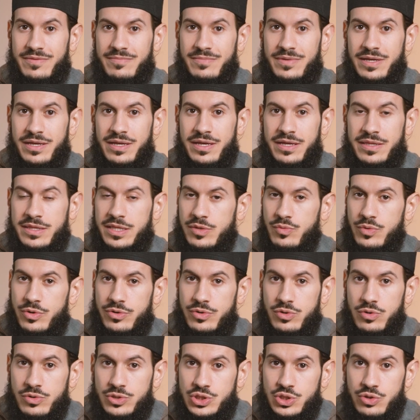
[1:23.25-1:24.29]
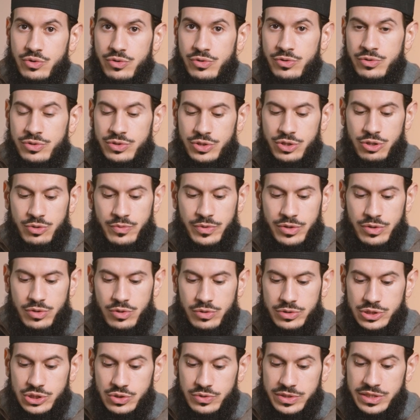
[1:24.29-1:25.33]
them that we are going to hurt you, we're
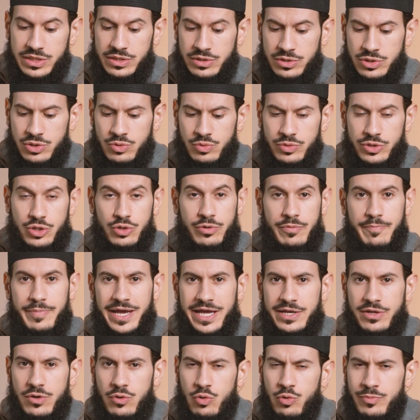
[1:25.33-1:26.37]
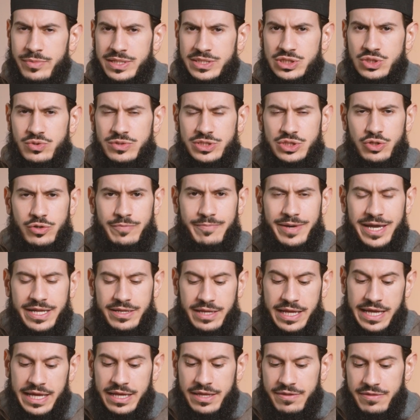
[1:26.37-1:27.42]
going to kill you, you're bad omens to us, you're a
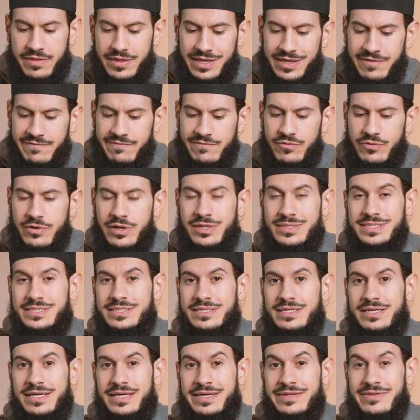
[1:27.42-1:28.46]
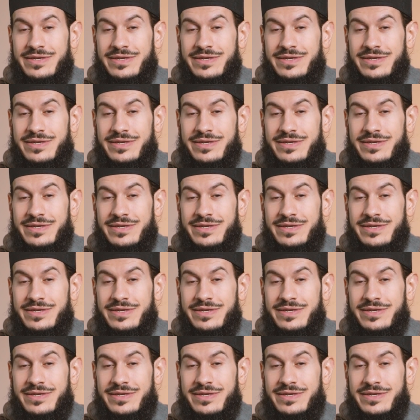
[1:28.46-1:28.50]
bad thing for us.